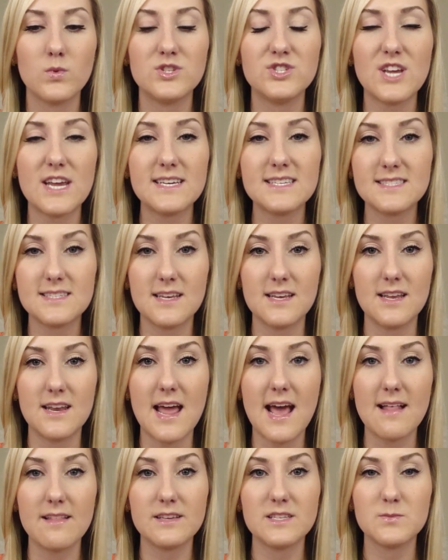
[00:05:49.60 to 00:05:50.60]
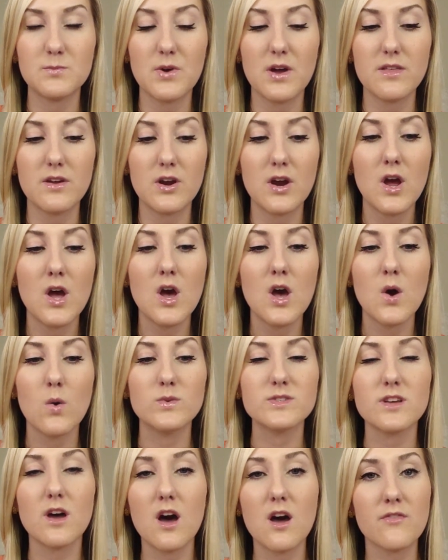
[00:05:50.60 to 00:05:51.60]
Jason, Allie's brother,
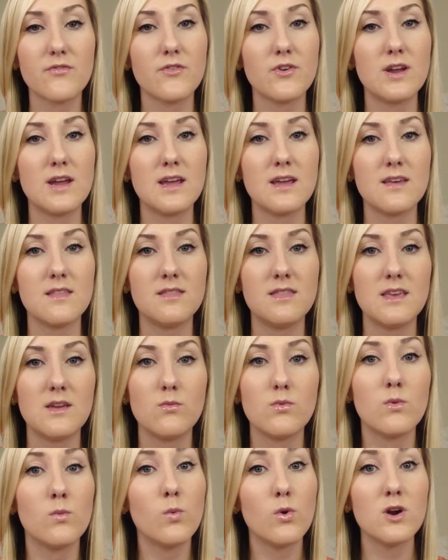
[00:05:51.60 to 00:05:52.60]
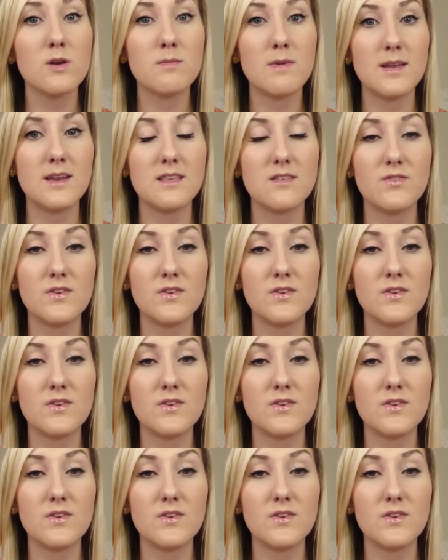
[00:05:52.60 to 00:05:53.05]
was offering the reward money,